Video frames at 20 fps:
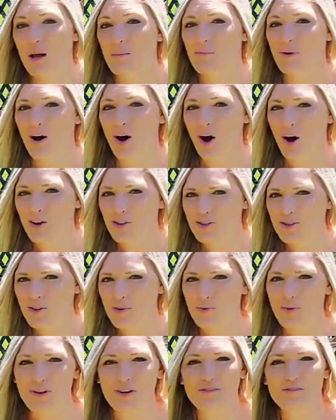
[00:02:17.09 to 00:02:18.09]
but
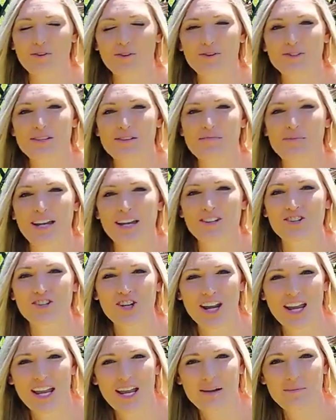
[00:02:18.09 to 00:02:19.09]
also wonderful to make
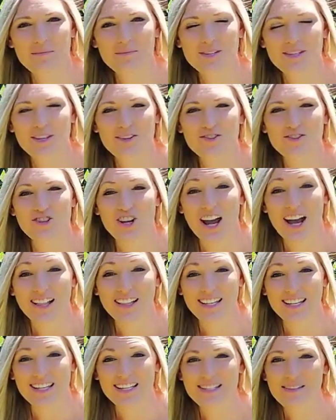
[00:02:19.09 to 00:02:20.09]
jams,
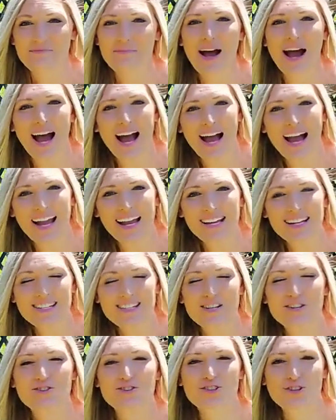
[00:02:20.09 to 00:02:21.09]
jellies, pies,
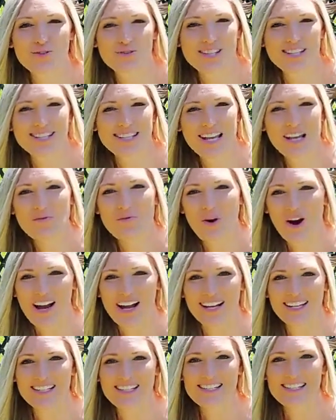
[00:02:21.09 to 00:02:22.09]
juices, and
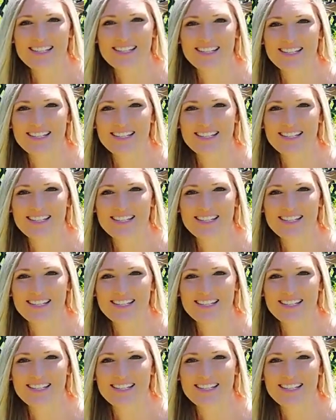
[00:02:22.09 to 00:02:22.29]
wines.